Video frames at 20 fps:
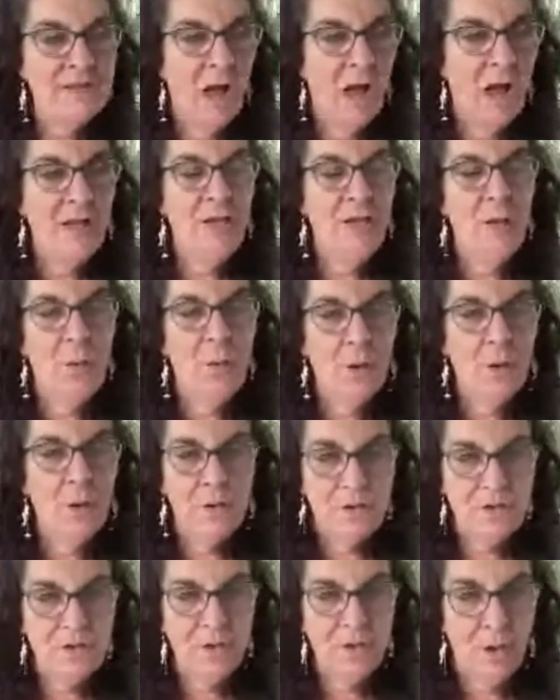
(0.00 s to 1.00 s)
So
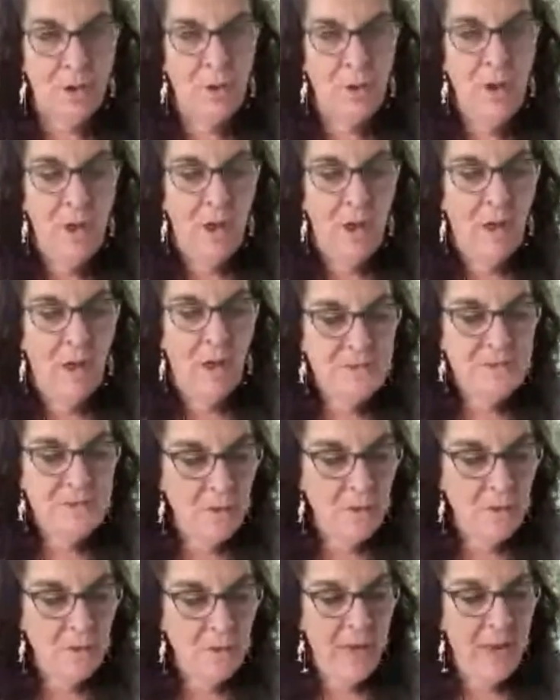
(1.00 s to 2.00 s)
many of us don't
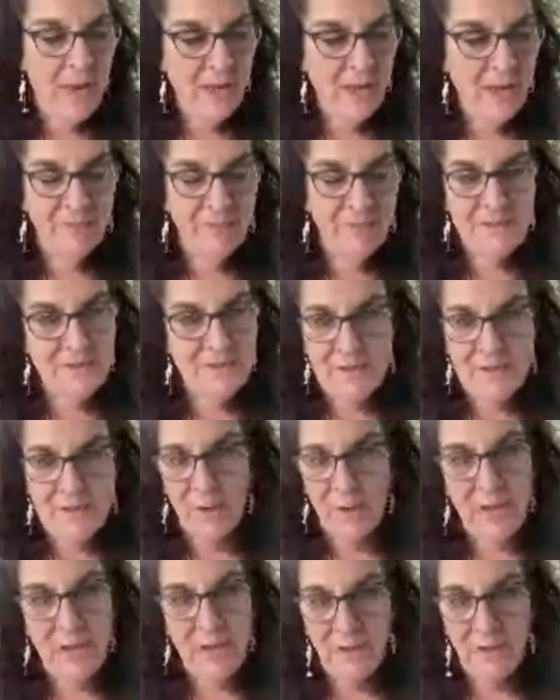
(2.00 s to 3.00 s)
even know who we are.
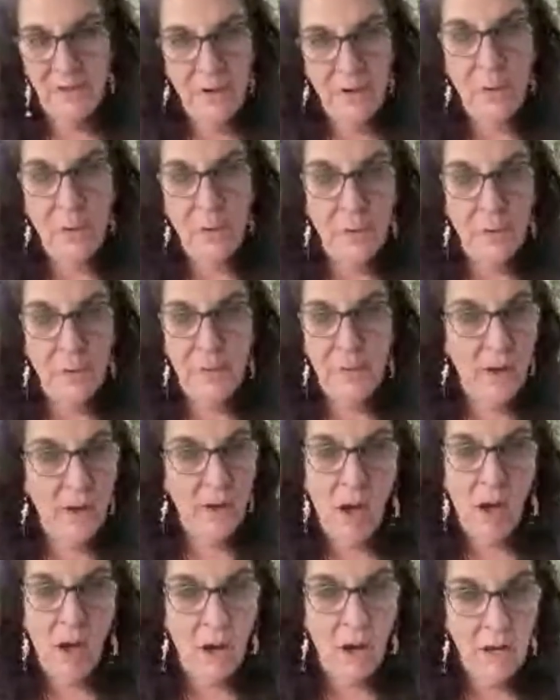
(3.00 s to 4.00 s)
Like, we're so
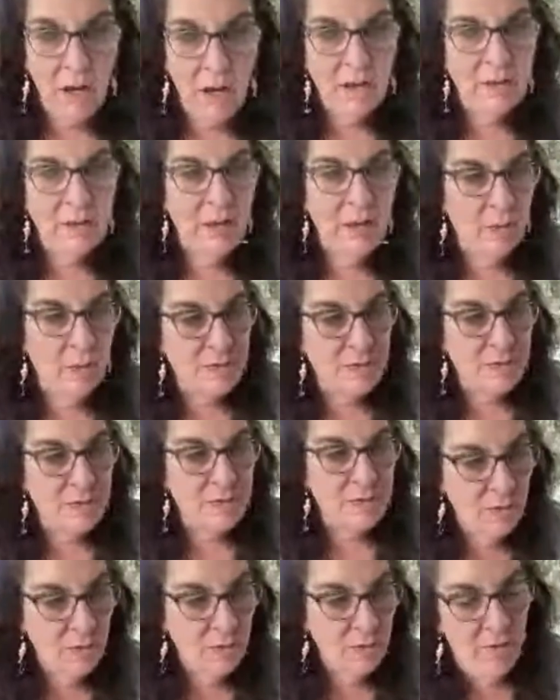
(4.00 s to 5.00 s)
far from our
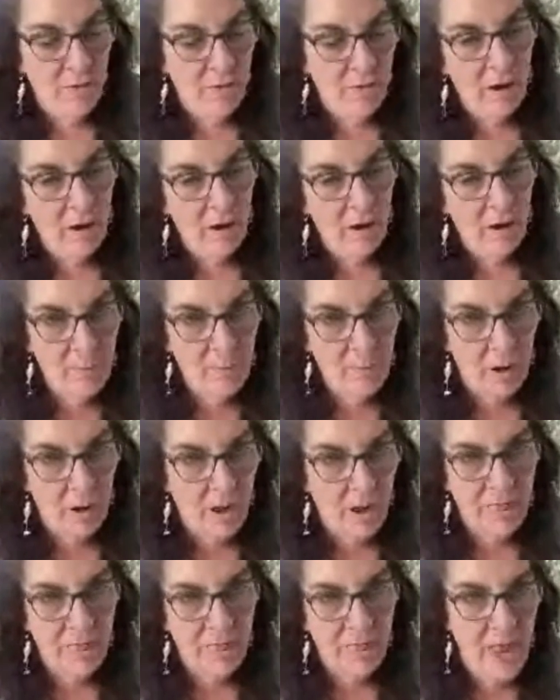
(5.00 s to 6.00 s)
authentic self. We're
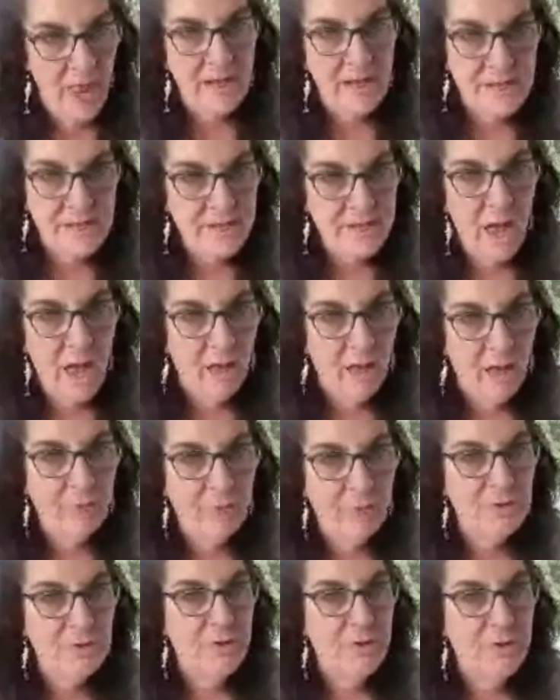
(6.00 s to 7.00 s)
trying so
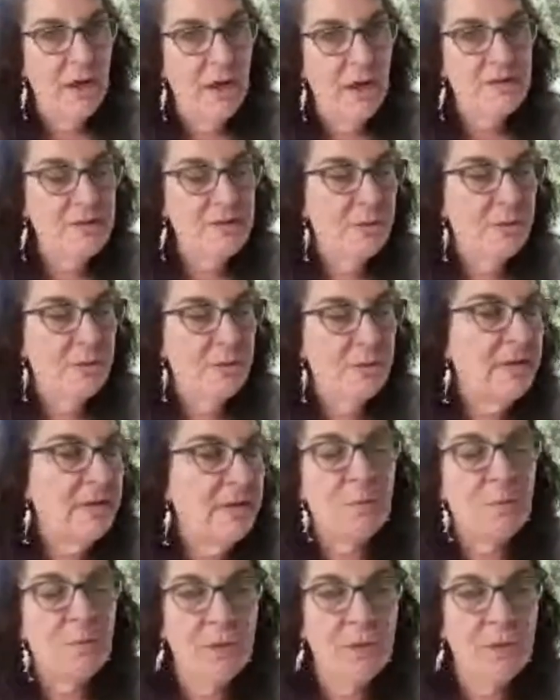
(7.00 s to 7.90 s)
desperately to be what